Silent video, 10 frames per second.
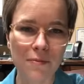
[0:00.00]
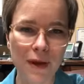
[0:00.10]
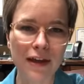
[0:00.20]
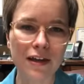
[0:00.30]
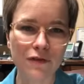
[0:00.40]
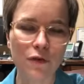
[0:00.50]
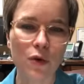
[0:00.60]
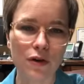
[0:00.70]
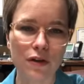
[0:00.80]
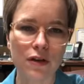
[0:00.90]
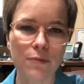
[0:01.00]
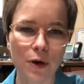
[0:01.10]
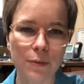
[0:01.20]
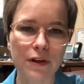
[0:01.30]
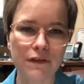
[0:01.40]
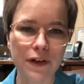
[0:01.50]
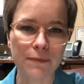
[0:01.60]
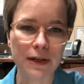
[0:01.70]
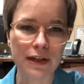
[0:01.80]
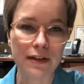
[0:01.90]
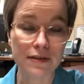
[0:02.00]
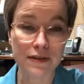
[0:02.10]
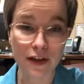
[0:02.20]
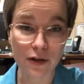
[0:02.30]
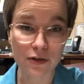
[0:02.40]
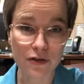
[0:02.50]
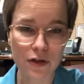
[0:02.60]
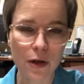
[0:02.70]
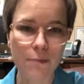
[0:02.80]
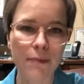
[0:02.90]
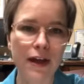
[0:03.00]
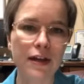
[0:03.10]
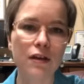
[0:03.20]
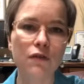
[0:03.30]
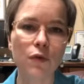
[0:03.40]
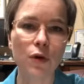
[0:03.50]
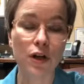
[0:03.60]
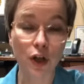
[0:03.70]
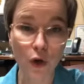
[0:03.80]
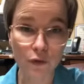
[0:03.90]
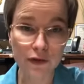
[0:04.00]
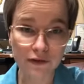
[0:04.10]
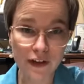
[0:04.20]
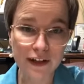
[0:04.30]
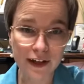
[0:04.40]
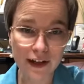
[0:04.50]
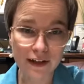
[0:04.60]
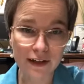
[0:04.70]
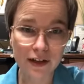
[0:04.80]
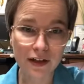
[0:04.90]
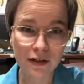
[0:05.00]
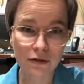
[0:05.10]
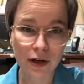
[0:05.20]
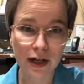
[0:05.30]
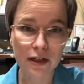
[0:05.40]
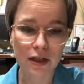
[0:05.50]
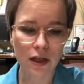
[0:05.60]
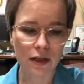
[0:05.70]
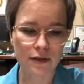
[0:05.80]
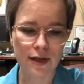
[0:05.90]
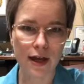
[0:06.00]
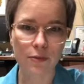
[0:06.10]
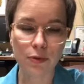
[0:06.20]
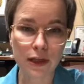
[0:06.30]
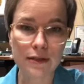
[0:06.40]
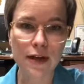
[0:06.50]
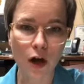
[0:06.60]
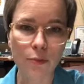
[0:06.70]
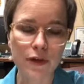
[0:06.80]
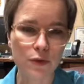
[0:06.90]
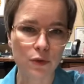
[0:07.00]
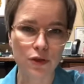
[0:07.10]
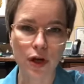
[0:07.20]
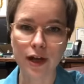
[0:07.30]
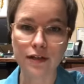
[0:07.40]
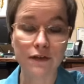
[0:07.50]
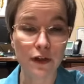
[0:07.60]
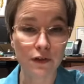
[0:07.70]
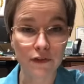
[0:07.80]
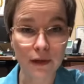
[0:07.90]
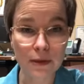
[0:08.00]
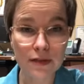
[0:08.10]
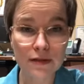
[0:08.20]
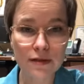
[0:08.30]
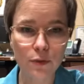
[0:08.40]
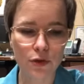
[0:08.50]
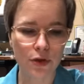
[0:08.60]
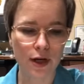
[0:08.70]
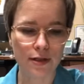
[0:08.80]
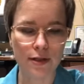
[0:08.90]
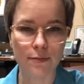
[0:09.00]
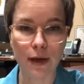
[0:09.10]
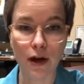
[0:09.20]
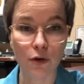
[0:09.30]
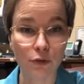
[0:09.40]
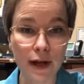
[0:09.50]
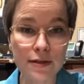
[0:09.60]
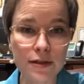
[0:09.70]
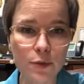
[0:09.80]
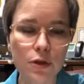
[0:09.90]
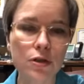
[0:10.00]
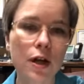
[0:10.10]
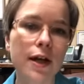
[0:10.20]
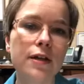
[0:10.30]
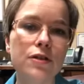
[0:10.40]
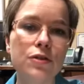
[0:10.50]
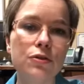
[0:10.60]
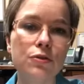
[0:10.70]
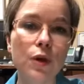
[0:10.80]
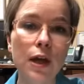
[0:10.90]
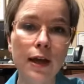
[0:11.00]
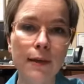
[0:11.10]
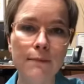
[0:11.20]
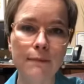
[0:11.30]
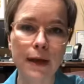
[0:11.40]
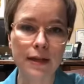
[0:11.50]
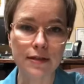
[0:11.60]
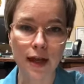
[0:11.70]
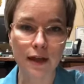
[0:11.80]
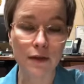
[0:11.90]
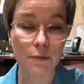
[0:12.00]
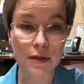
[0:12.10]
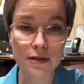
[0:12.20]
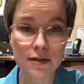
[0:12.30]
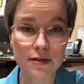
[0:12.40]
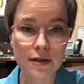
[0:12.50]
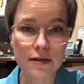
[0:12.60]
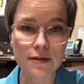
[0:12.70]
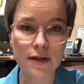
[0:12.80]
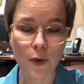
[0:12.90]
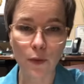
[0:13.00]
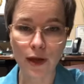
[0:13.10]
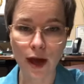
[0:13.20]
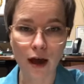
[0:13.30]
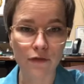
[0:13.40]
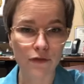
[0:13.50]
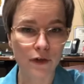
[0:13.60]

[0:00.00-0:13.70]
the permanent fund money that's theirs, begging for COVID funding, right? Saying, please help us, we're trying to feed our families, we're trying to pay our rent, we're trying to maintain the businesses that we have